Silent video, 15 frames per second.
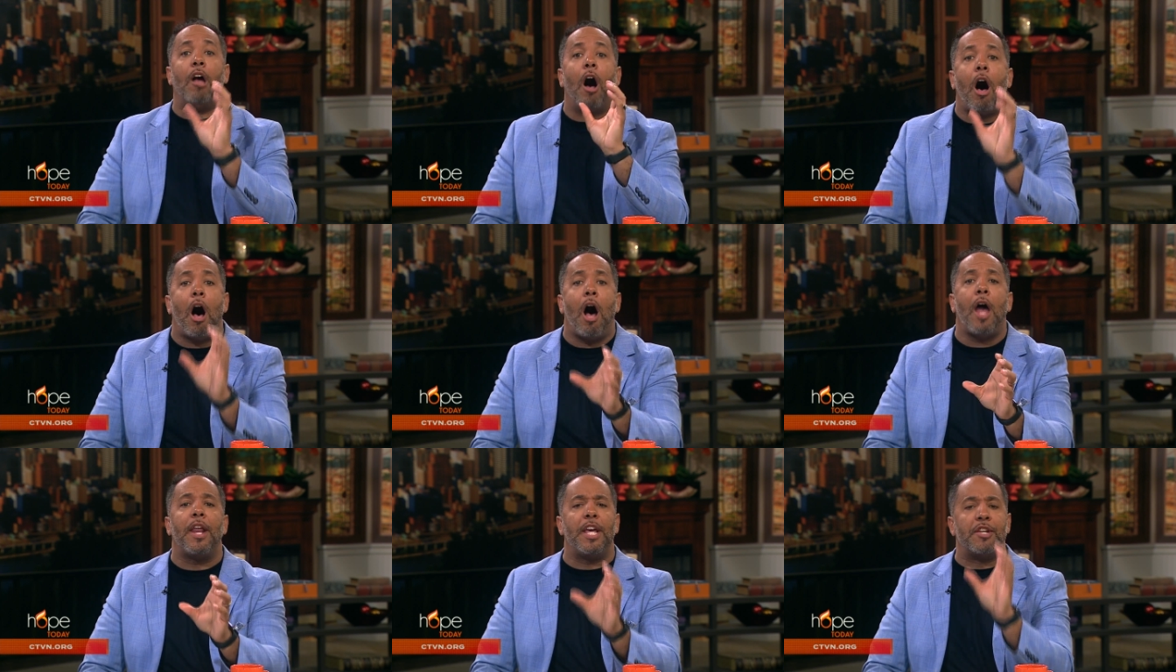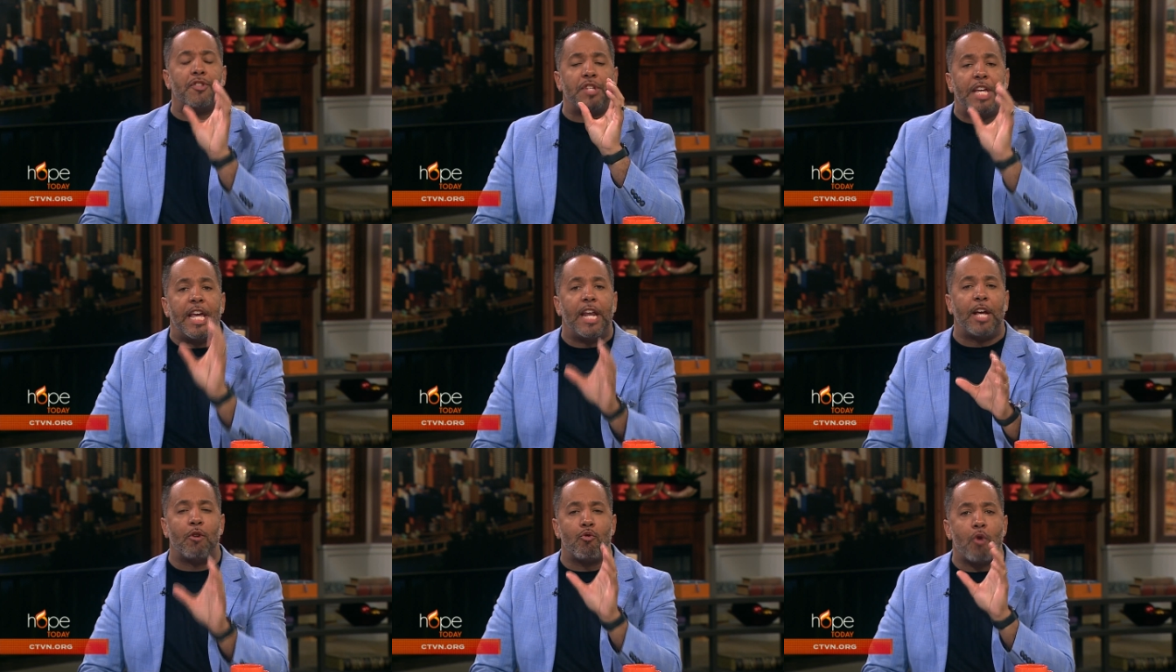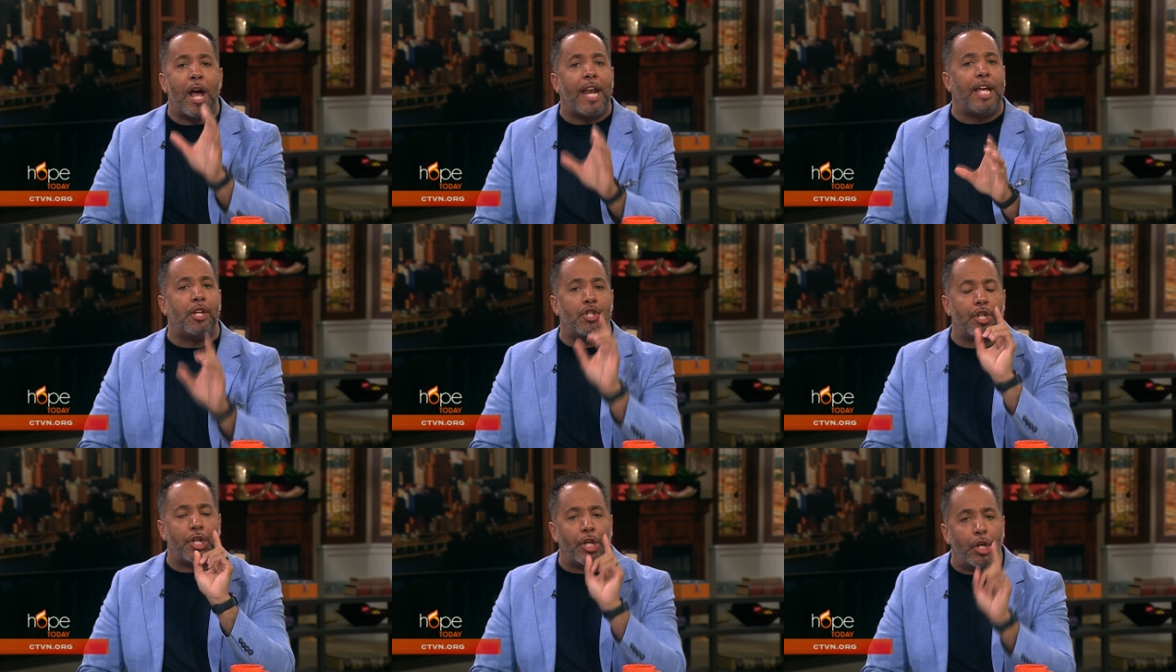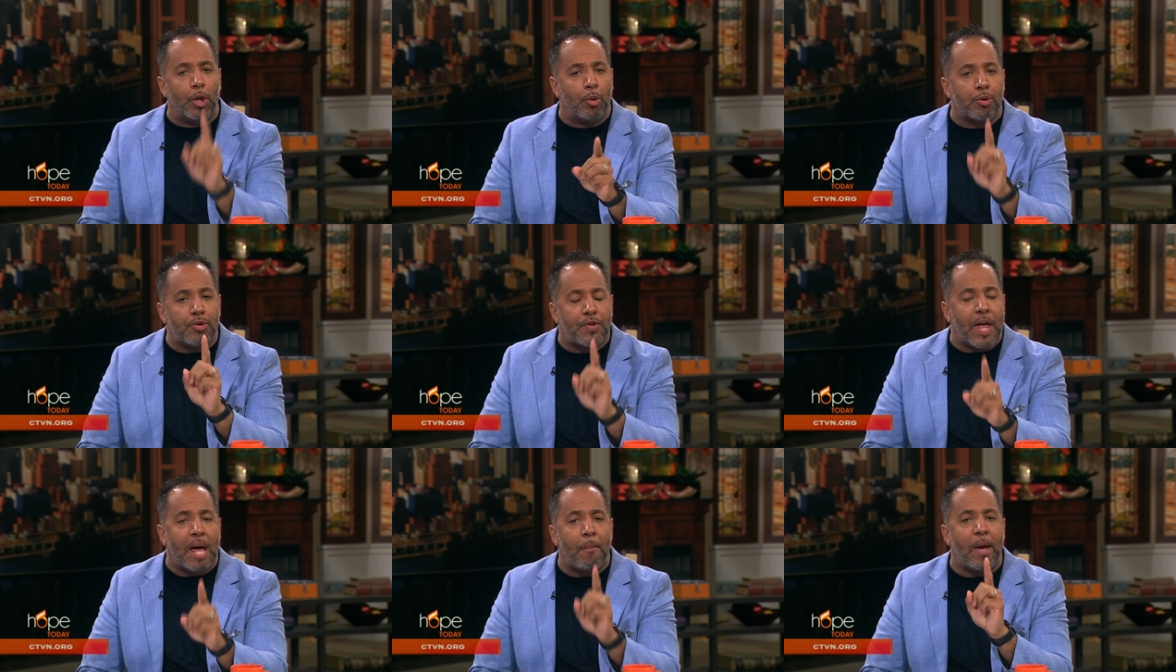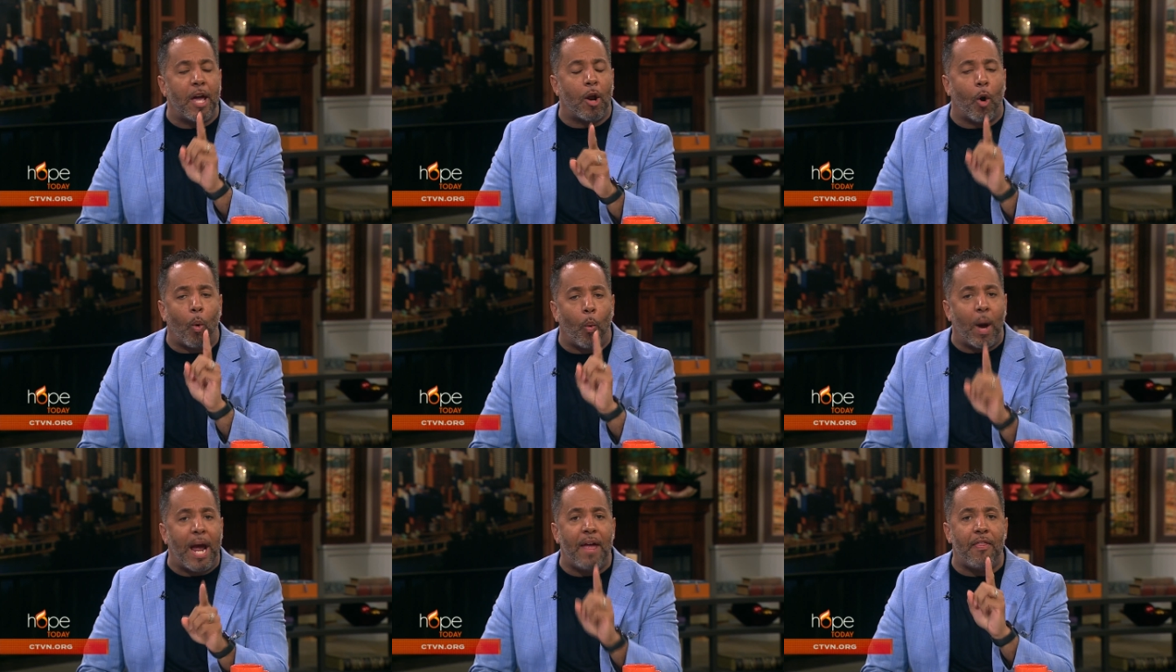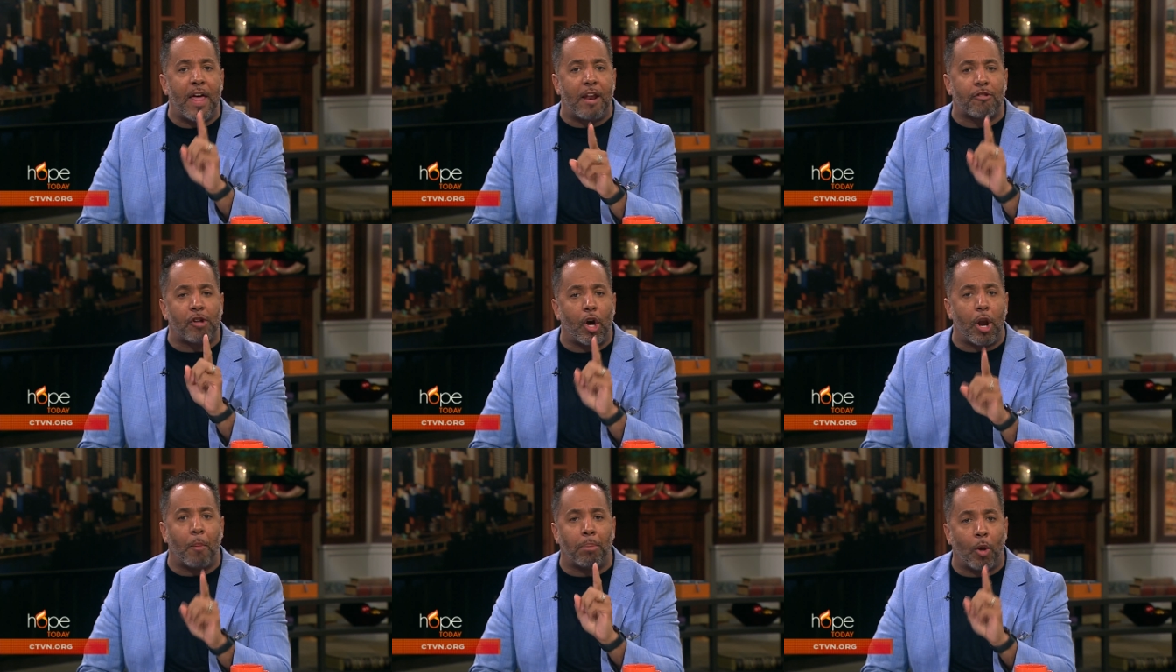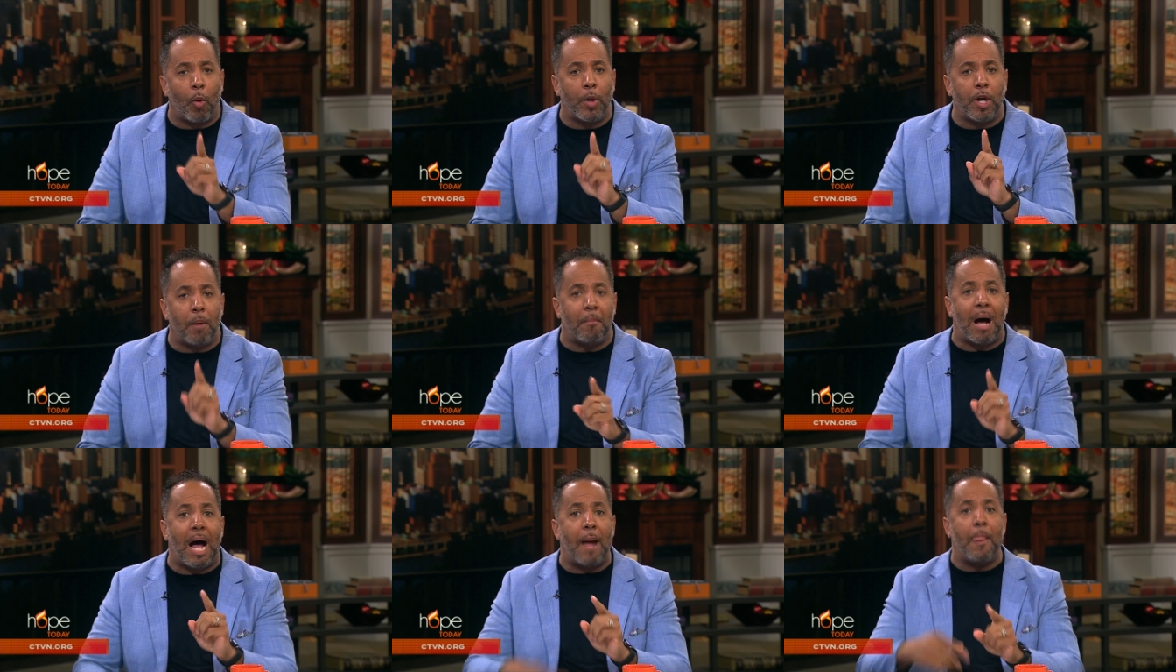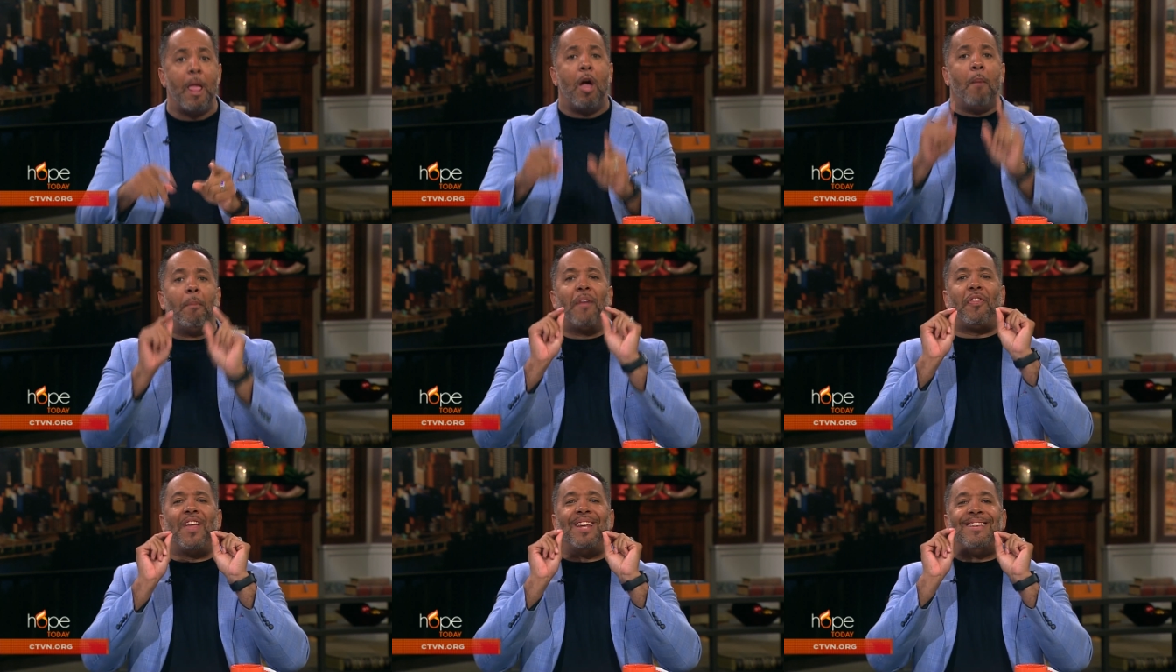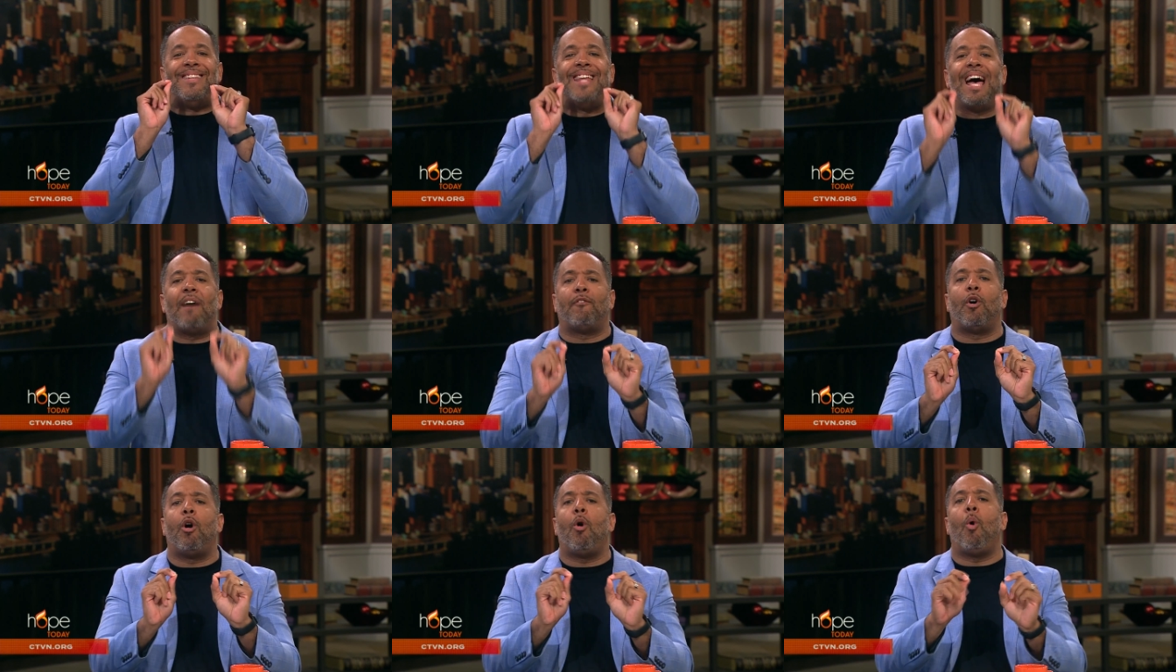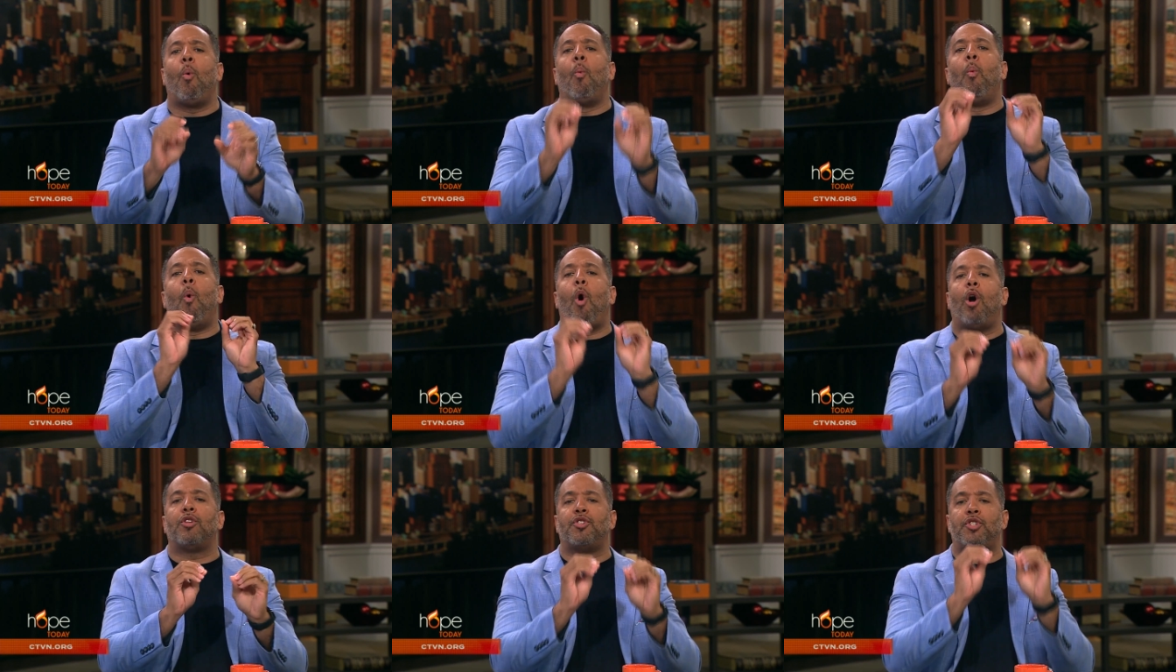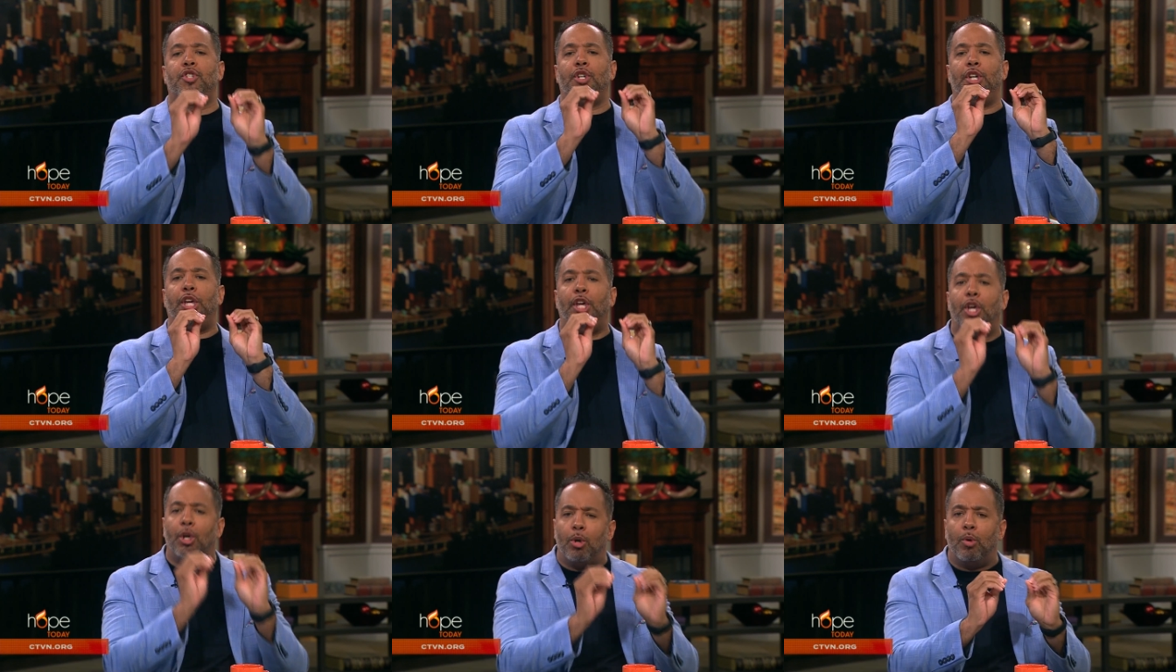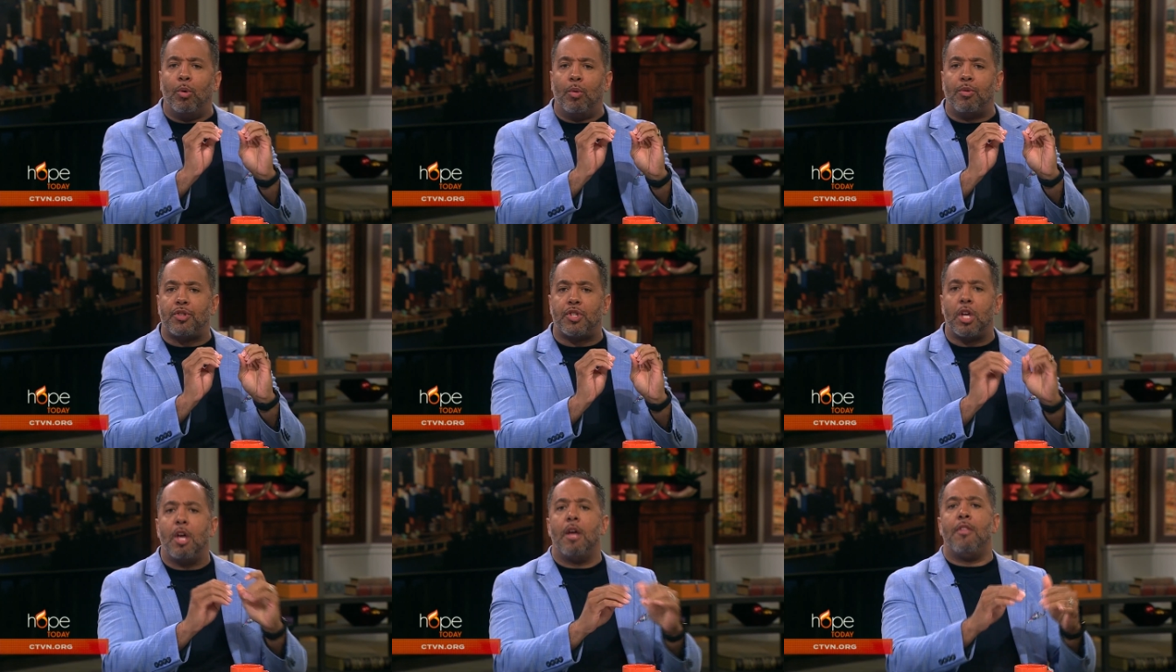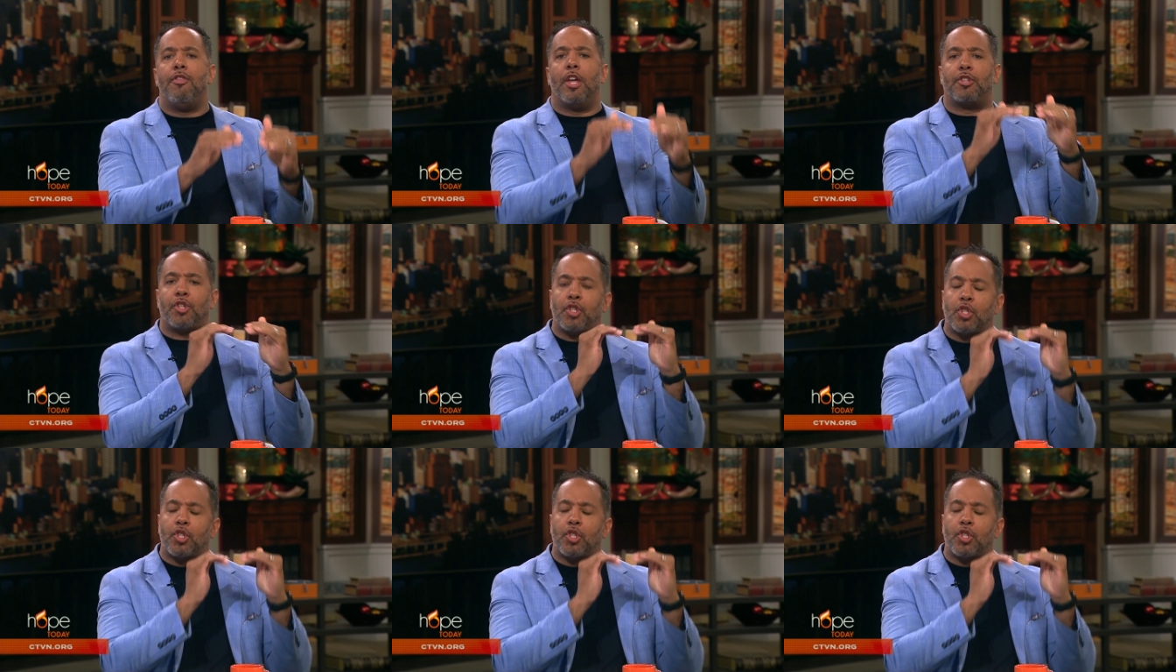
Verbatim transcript: God is getting ready to use them in a way that is going to blow your mind. But the devil wants to use the